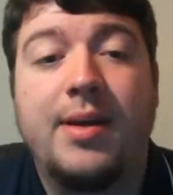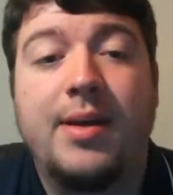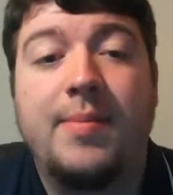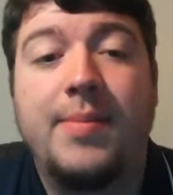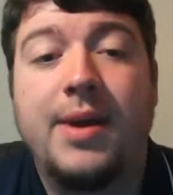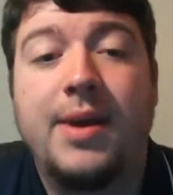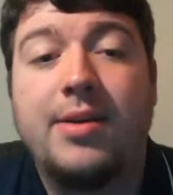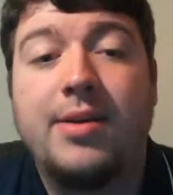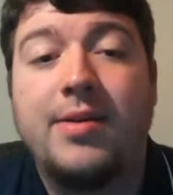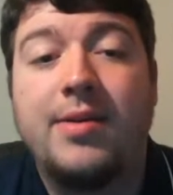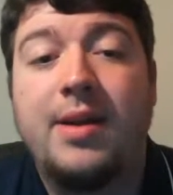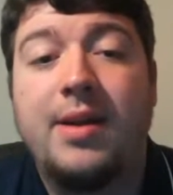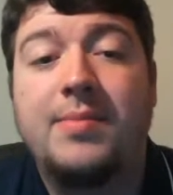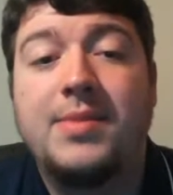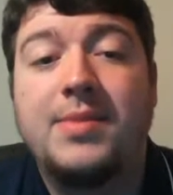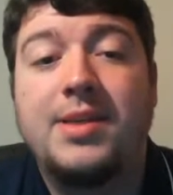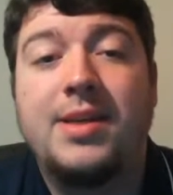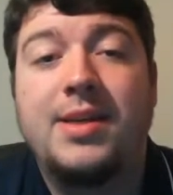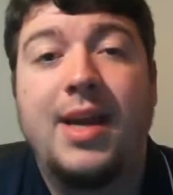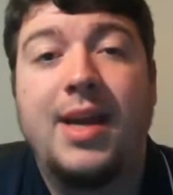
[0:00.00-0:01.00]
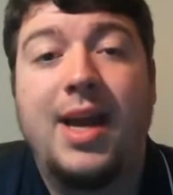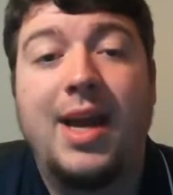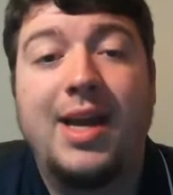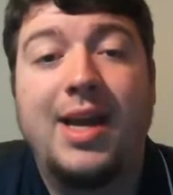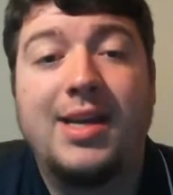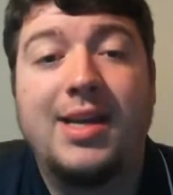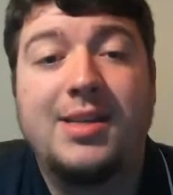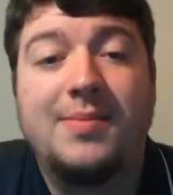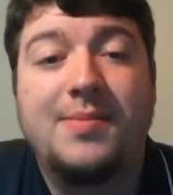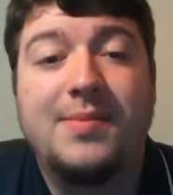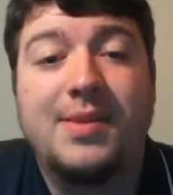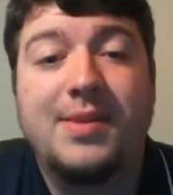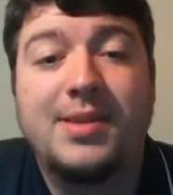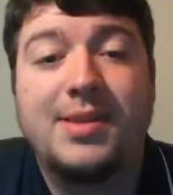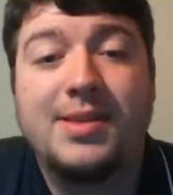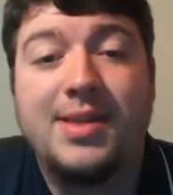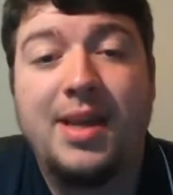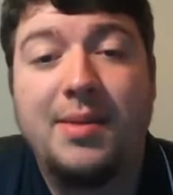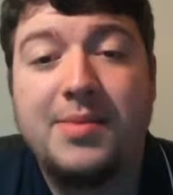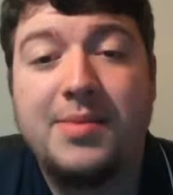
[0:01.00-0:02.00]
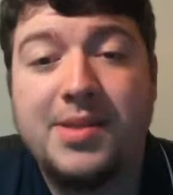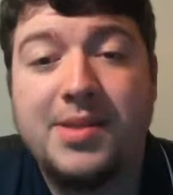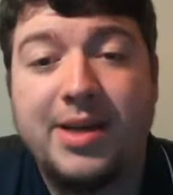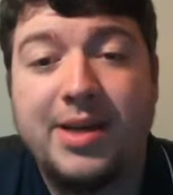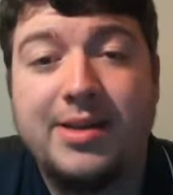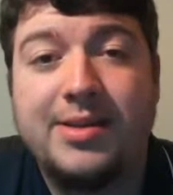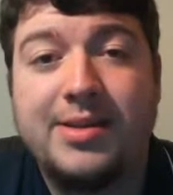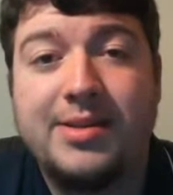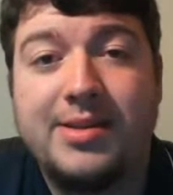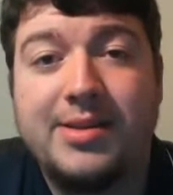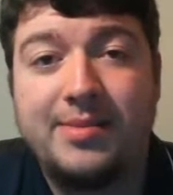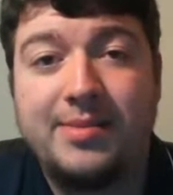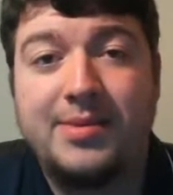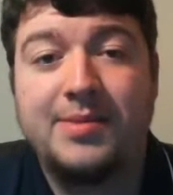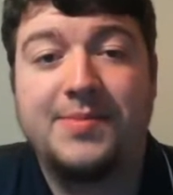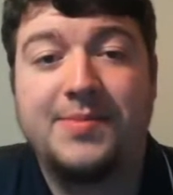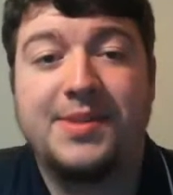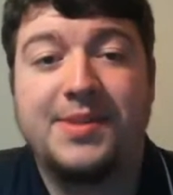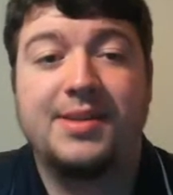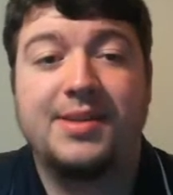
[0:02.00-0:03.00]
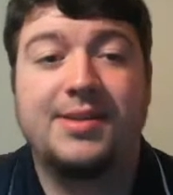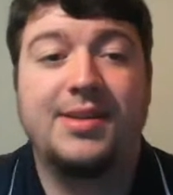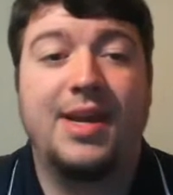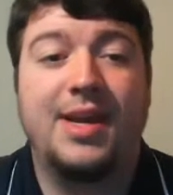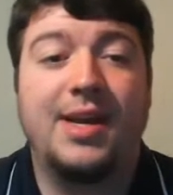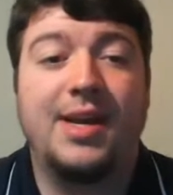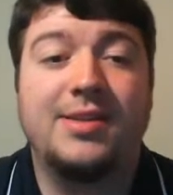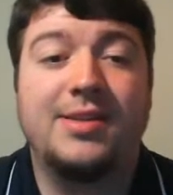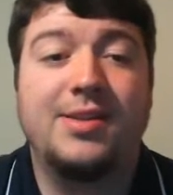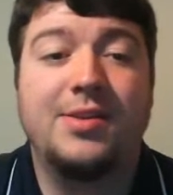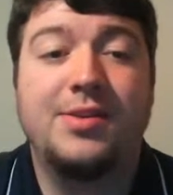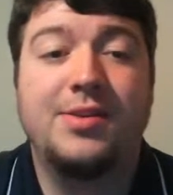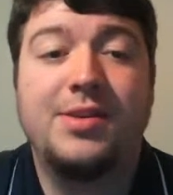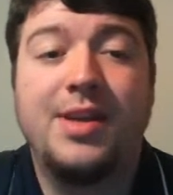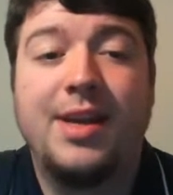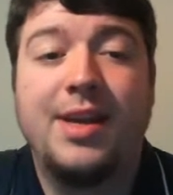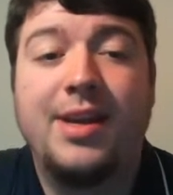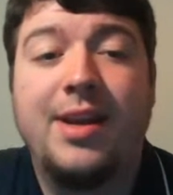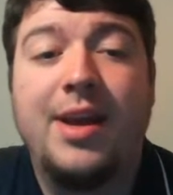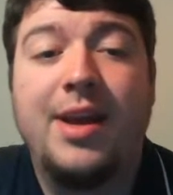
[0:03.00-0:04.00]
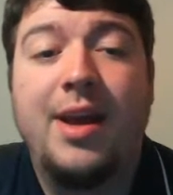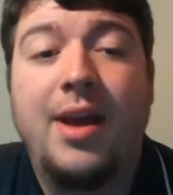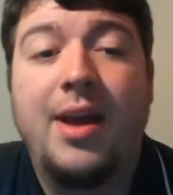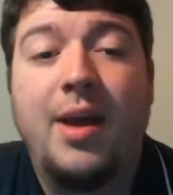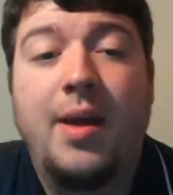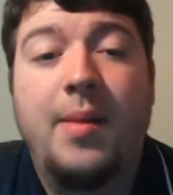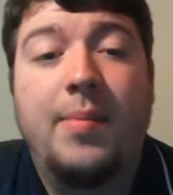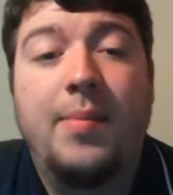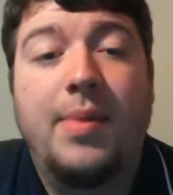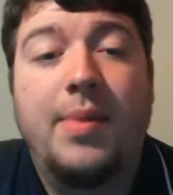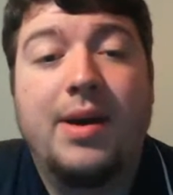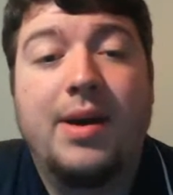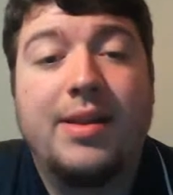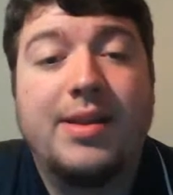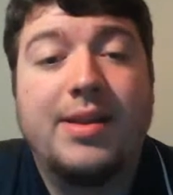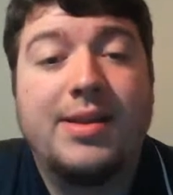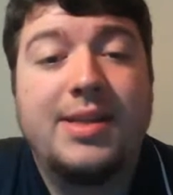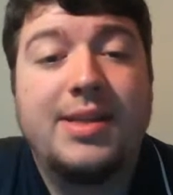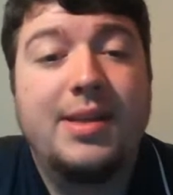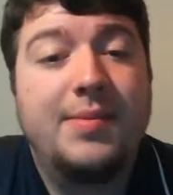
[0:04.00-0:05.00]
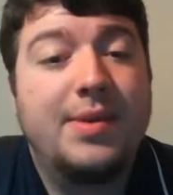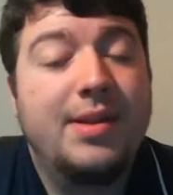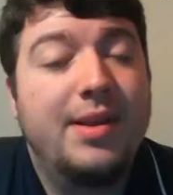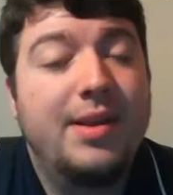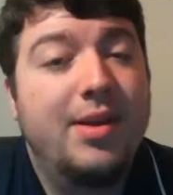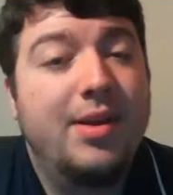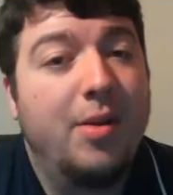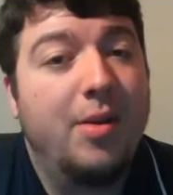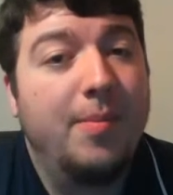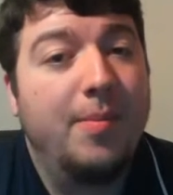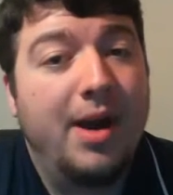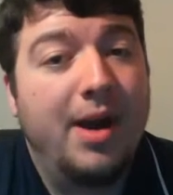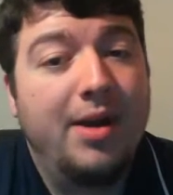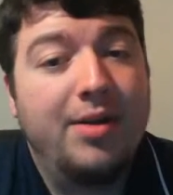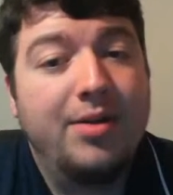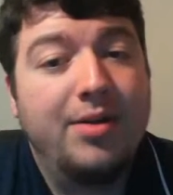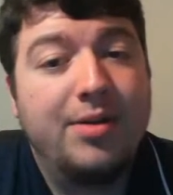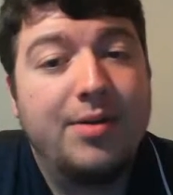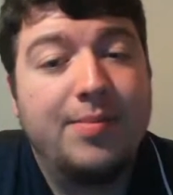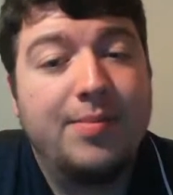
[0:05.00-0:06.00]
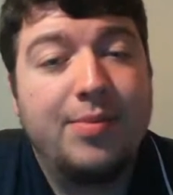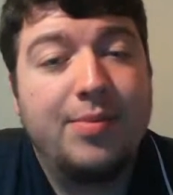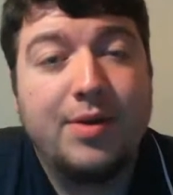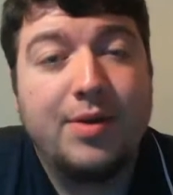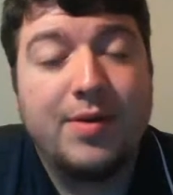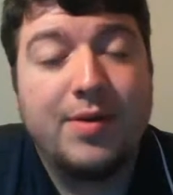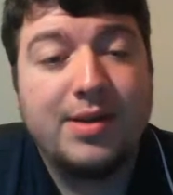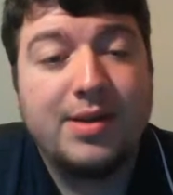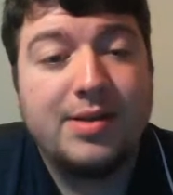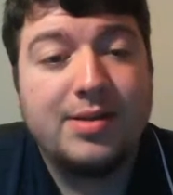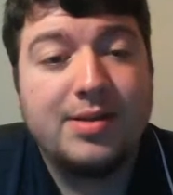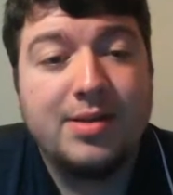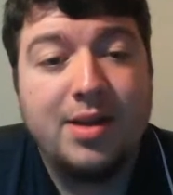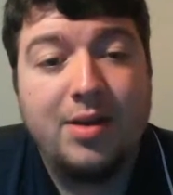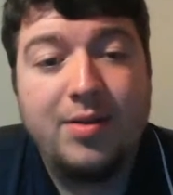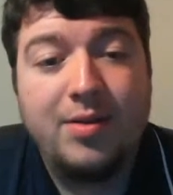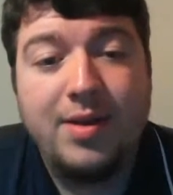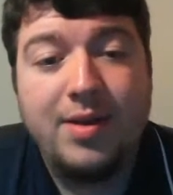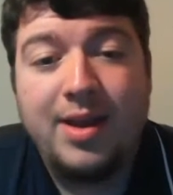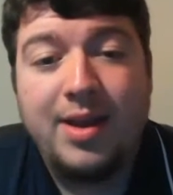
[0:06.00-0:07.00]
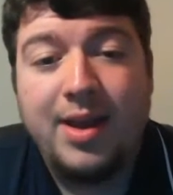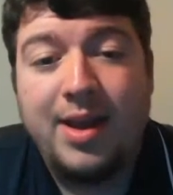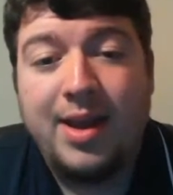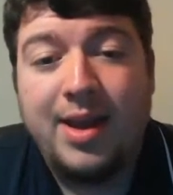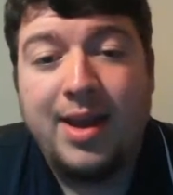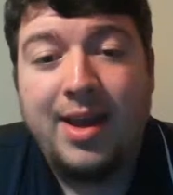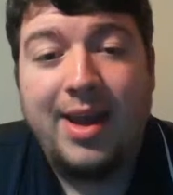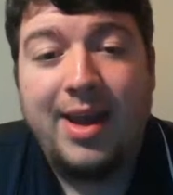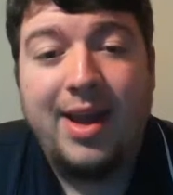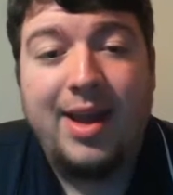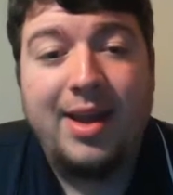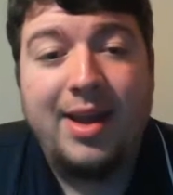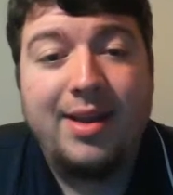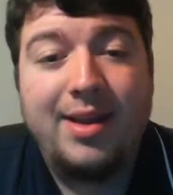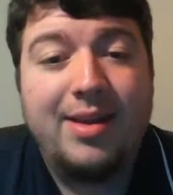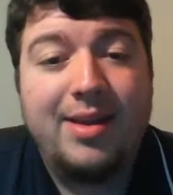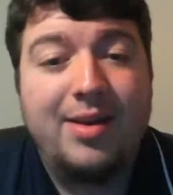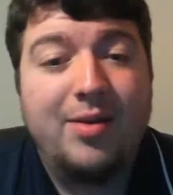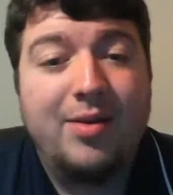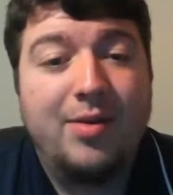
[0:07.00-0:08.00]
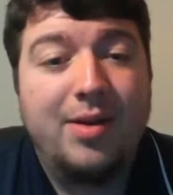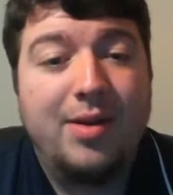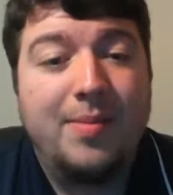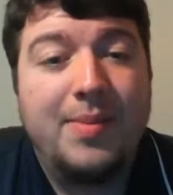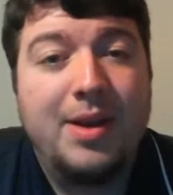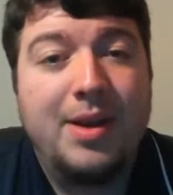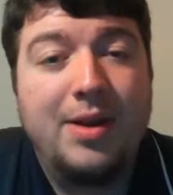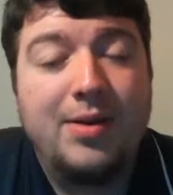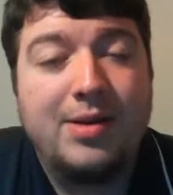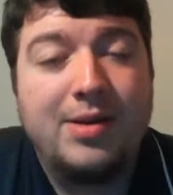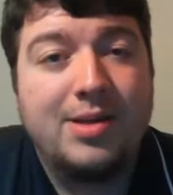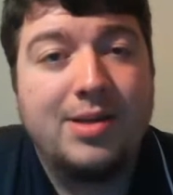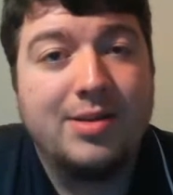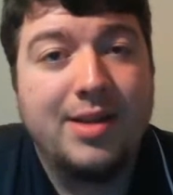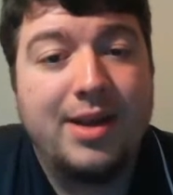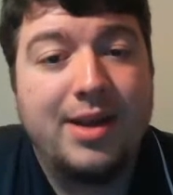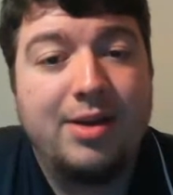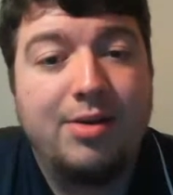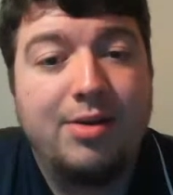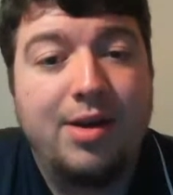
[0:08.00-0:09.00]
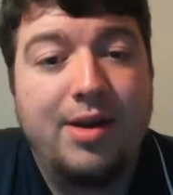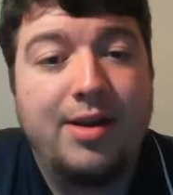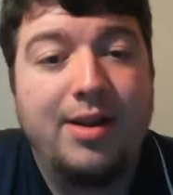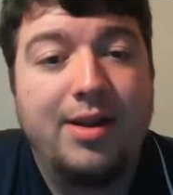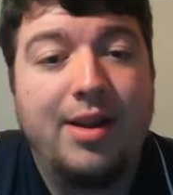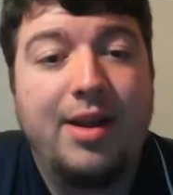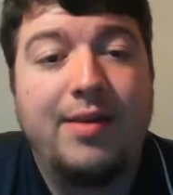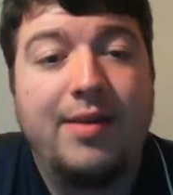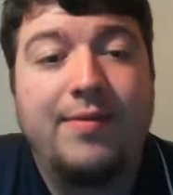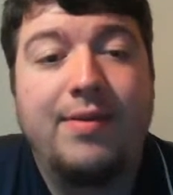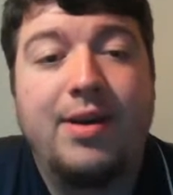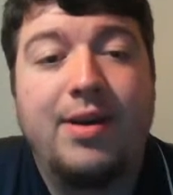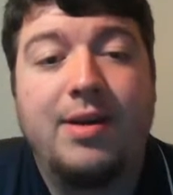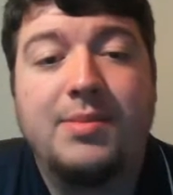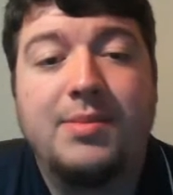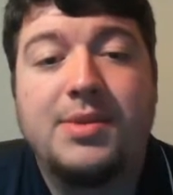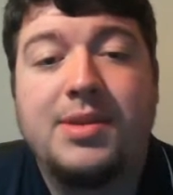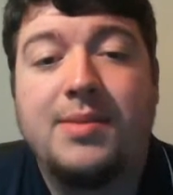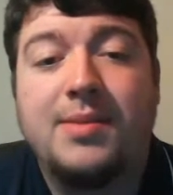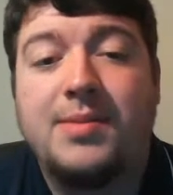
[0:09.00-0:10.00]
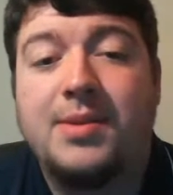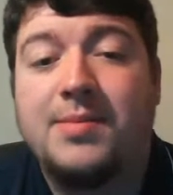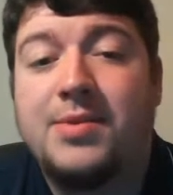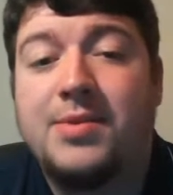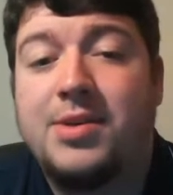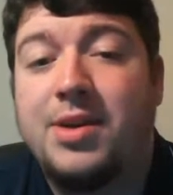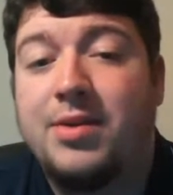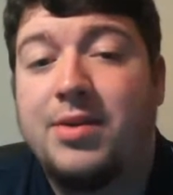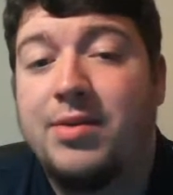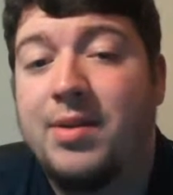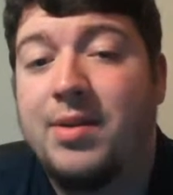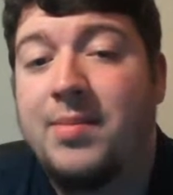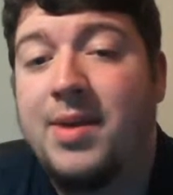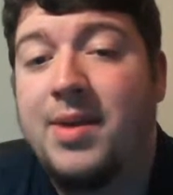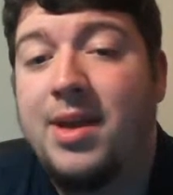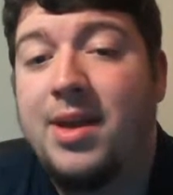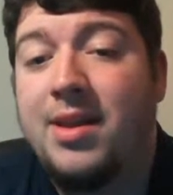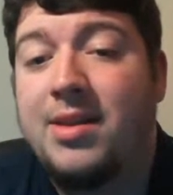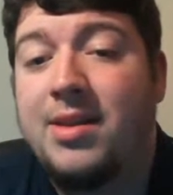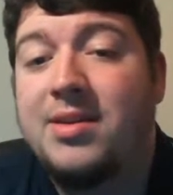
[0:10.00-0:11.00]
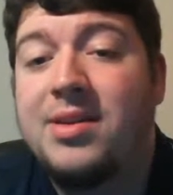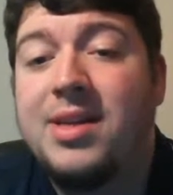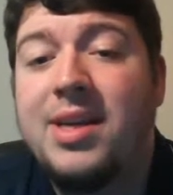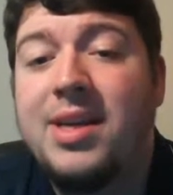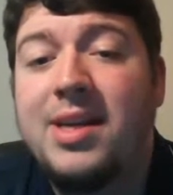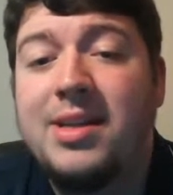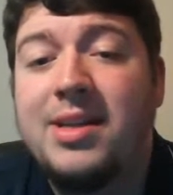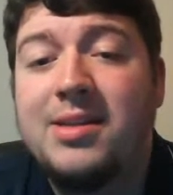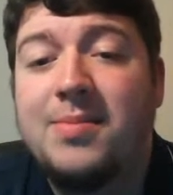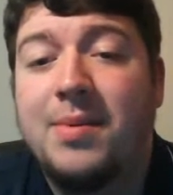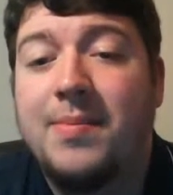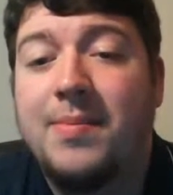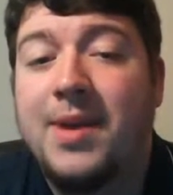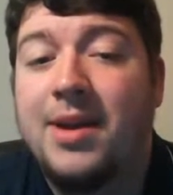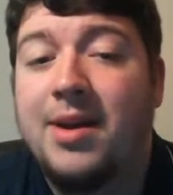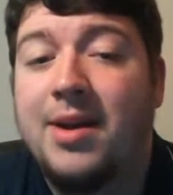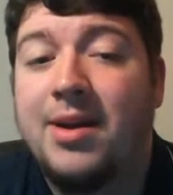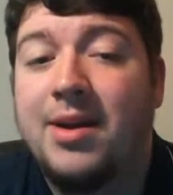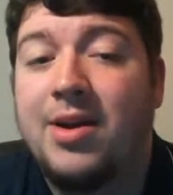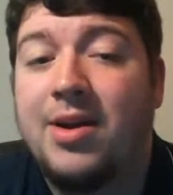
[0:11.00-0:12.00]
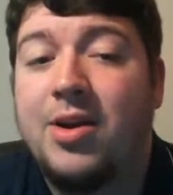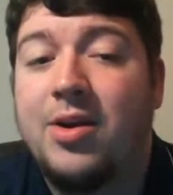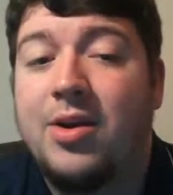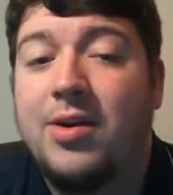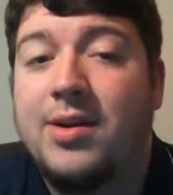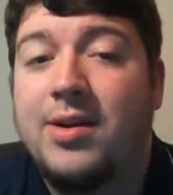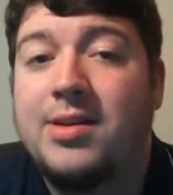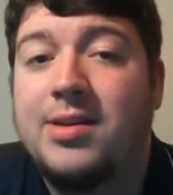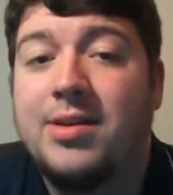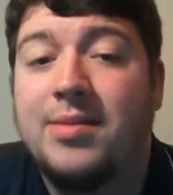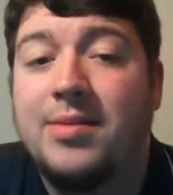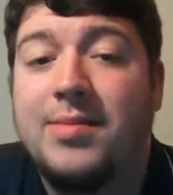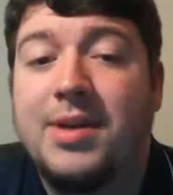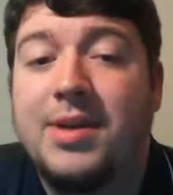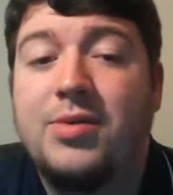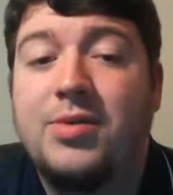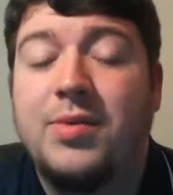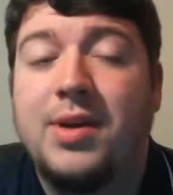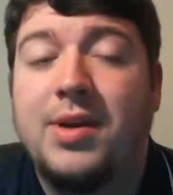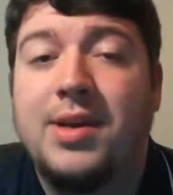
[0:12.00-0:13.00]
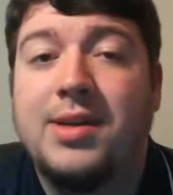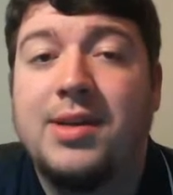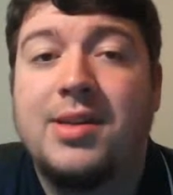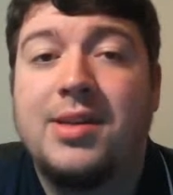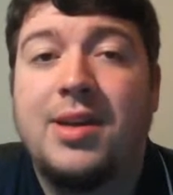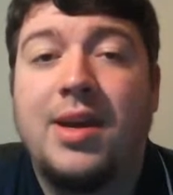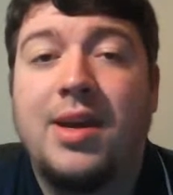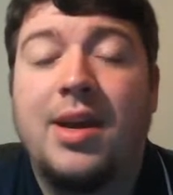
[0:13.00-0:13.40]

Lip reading: Becker MD has the same signs and symptoms as Duchenne, but they typically are milder, progress slowly, and they don't appear until later on in life. Symptoms generally begin in the teens, but may not occur until the mid-20s,